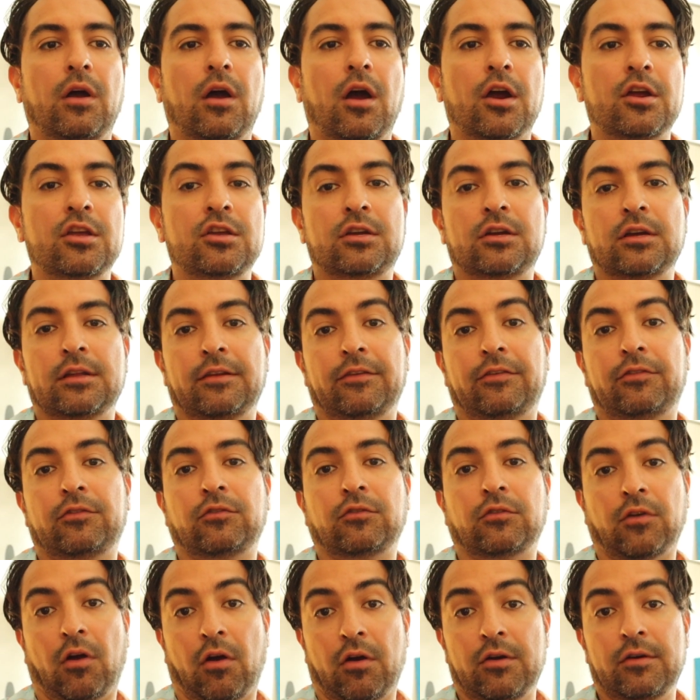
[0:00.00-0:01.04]
are you going to
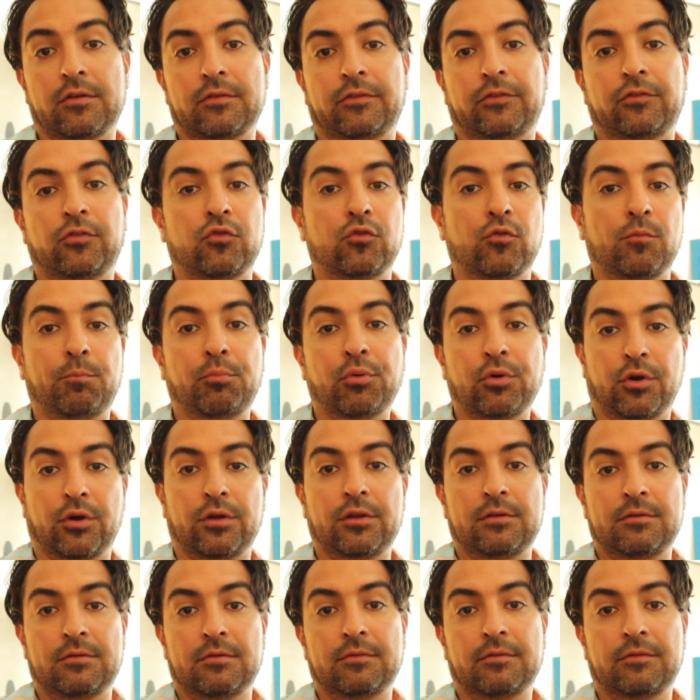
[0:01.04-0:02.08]
start to
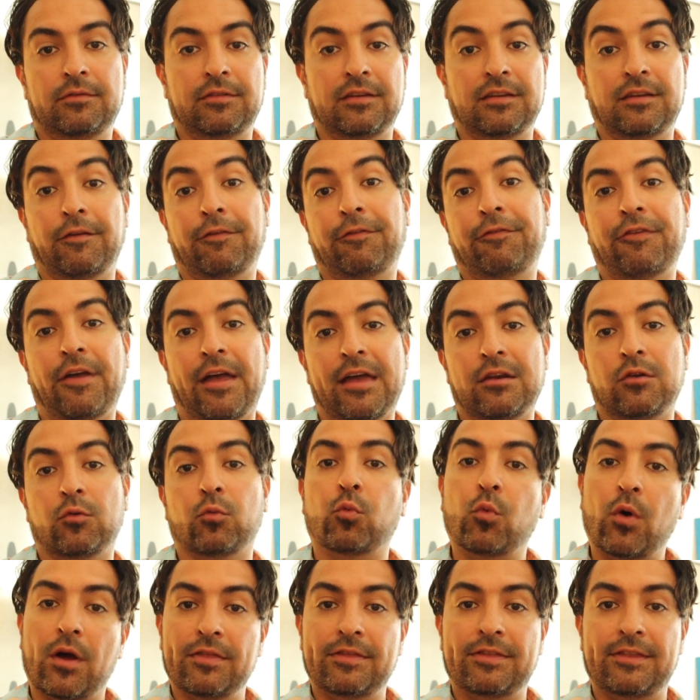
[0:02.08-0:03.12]
put, to defend
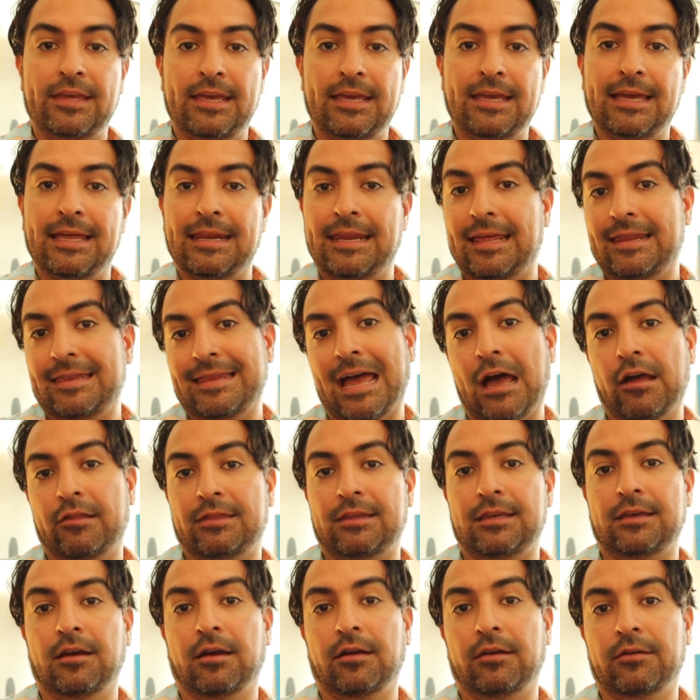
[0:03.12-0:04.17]
one thing and then not
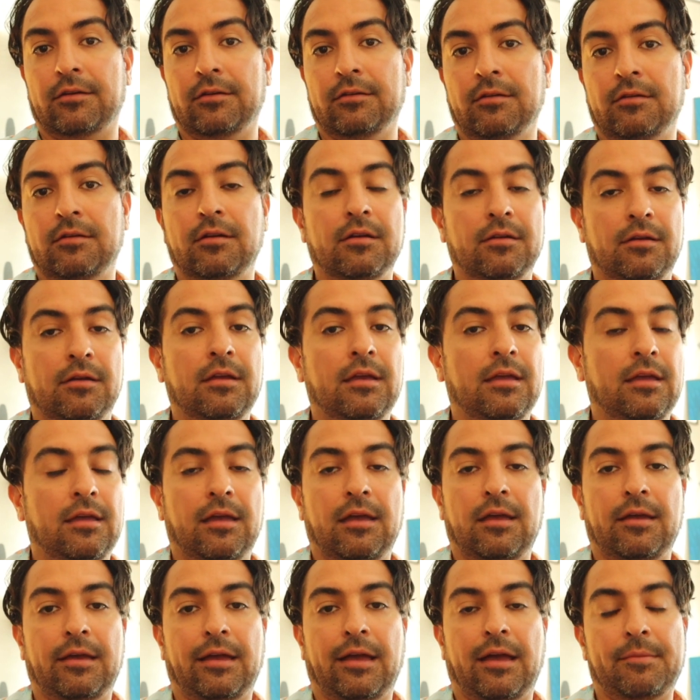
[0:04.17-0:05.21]
the other?
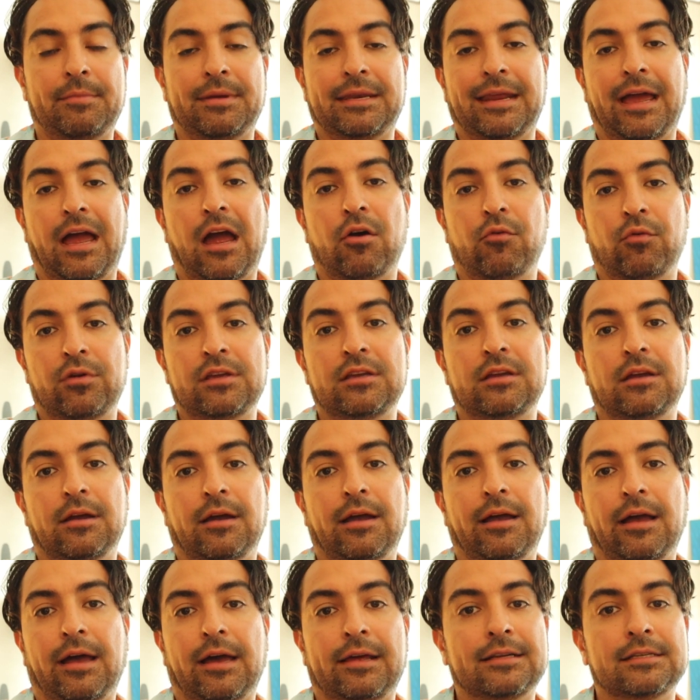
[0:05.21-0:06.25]
I mean, how are you?
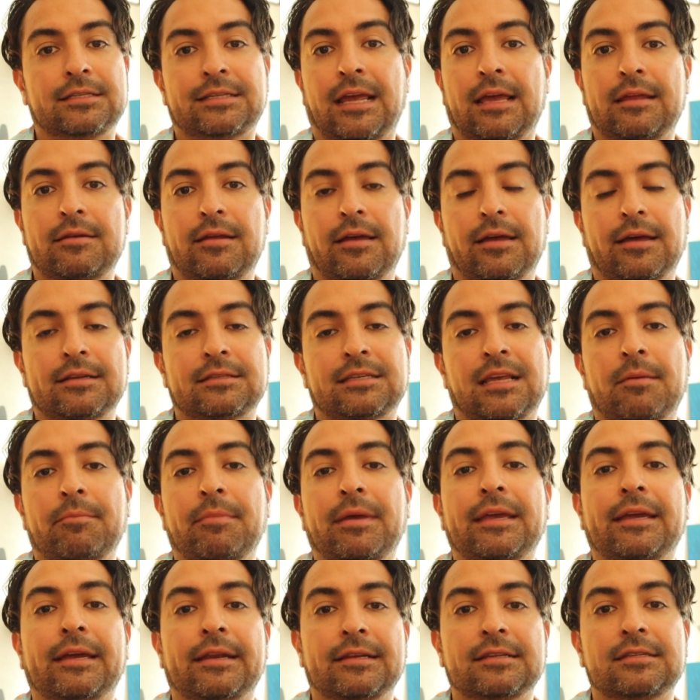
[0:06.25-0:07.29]
How does that? How does that
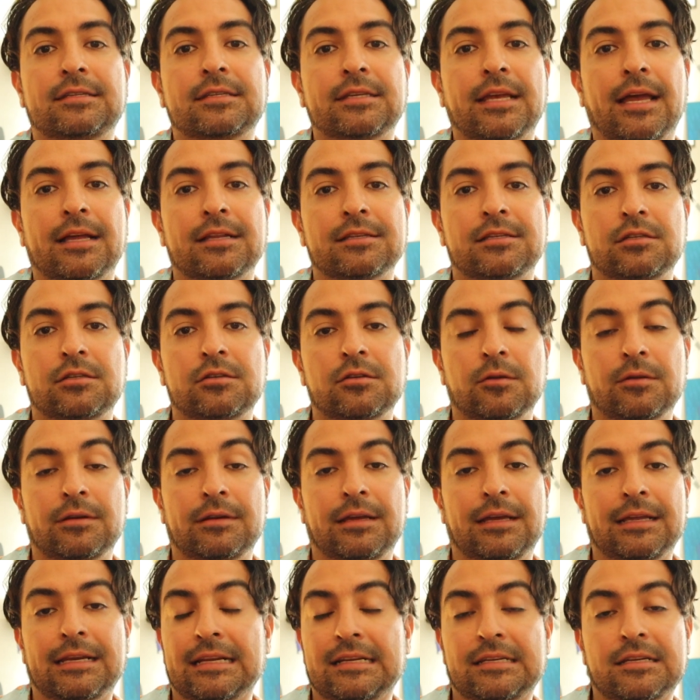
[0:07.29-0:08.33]
make any sense?
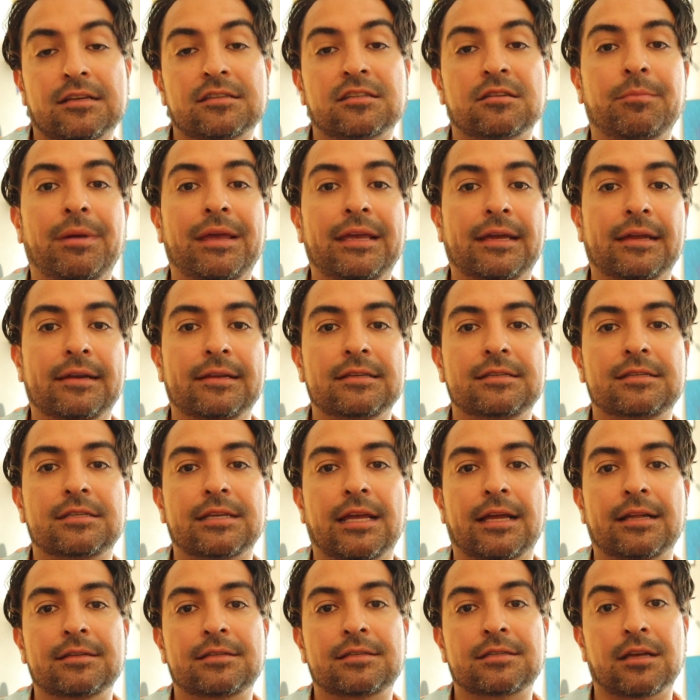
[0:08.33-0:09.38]
And it doesn't make any
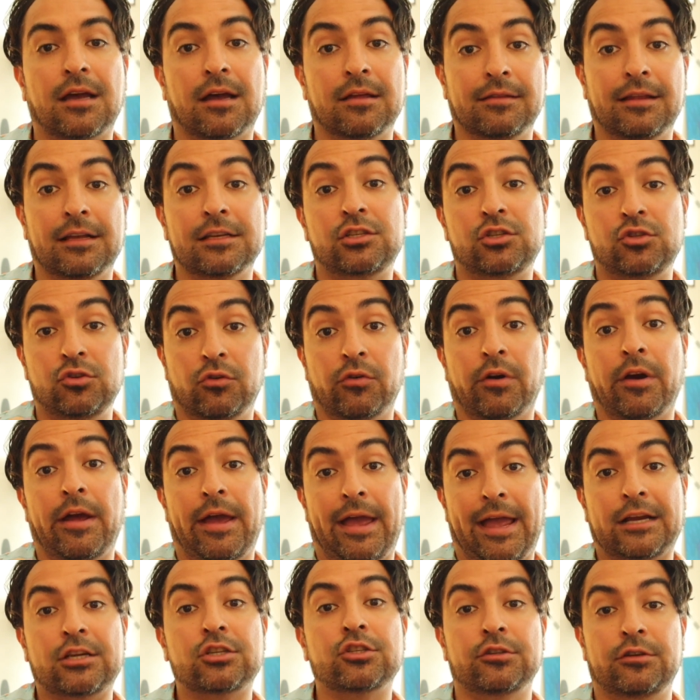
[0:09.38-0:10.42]
sense unless you are
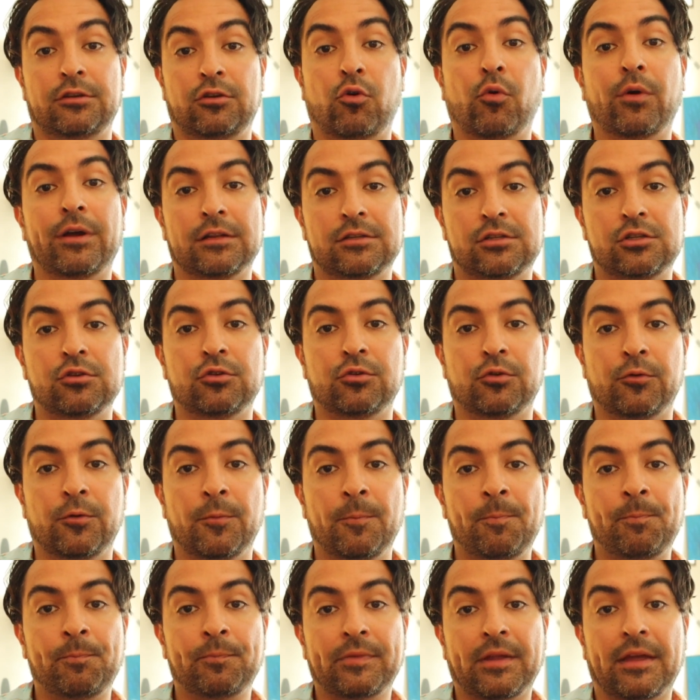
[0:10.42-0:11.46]
actually going to
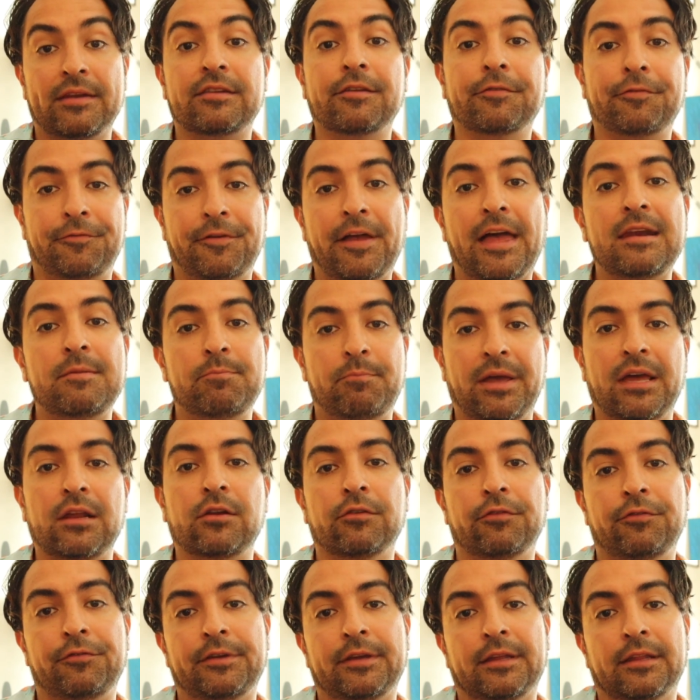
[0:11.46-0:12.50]
defend
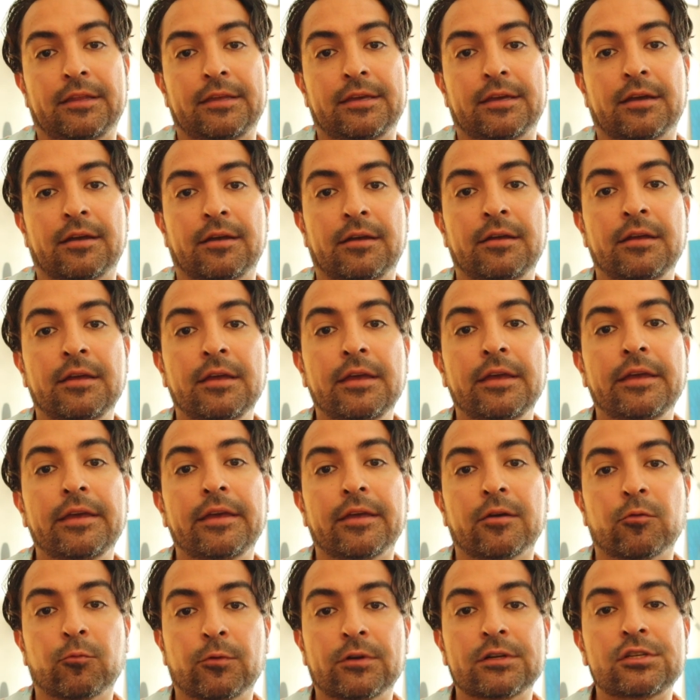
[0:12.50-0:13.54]
pedophilia,
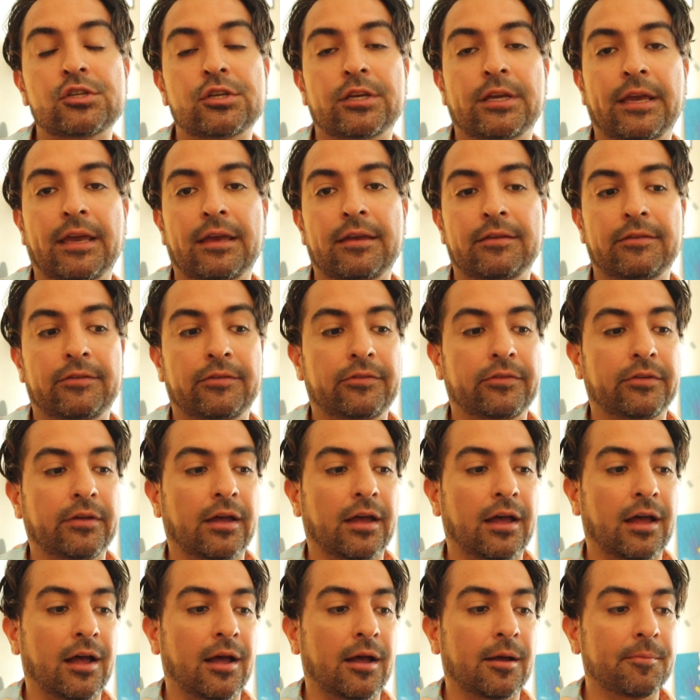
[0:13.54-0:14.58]
in which case,
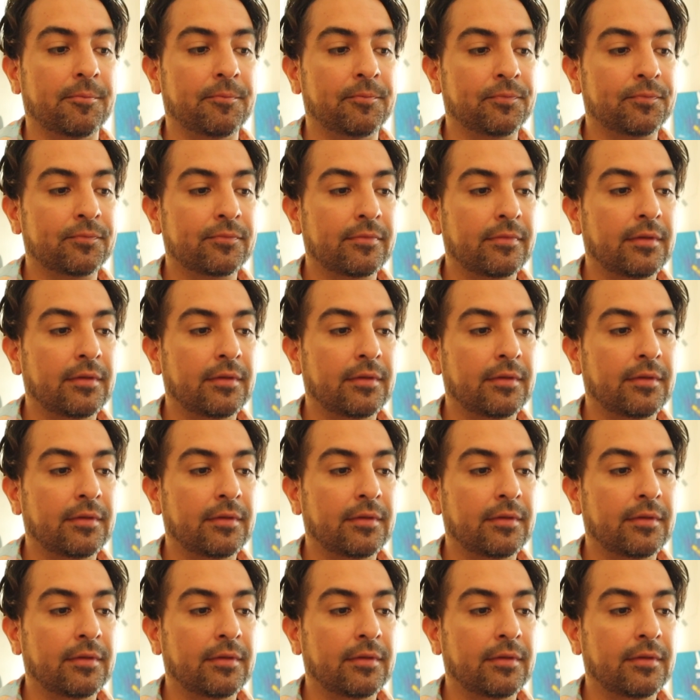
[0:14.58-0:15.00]
um,